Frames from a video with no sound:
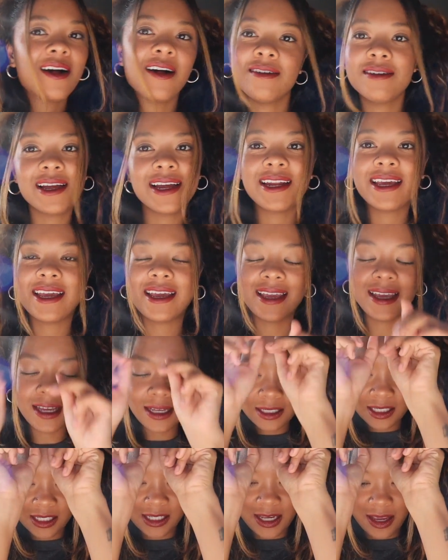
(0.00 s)

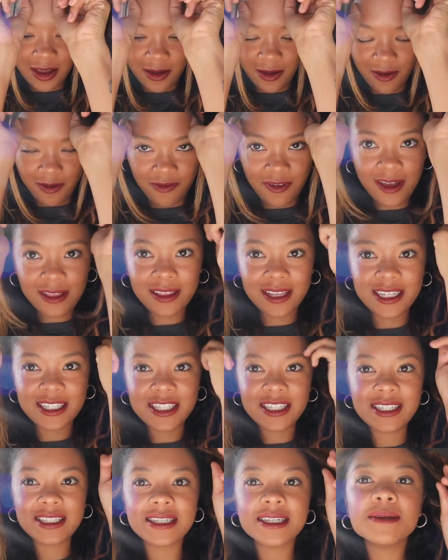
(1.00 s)
Alrighty, so finally
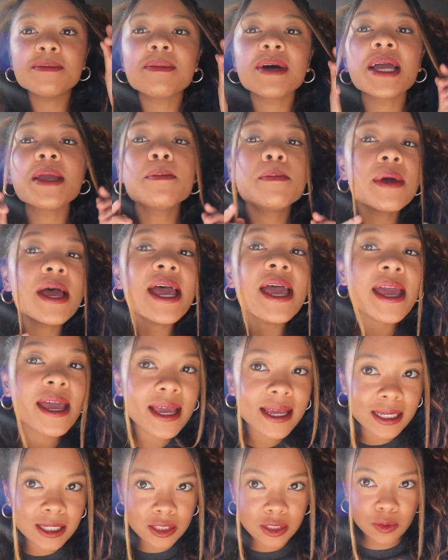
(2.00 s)
just did my
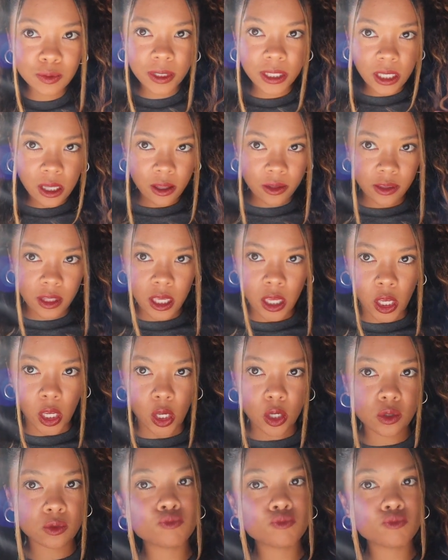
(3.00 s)
bangs. What y'all think?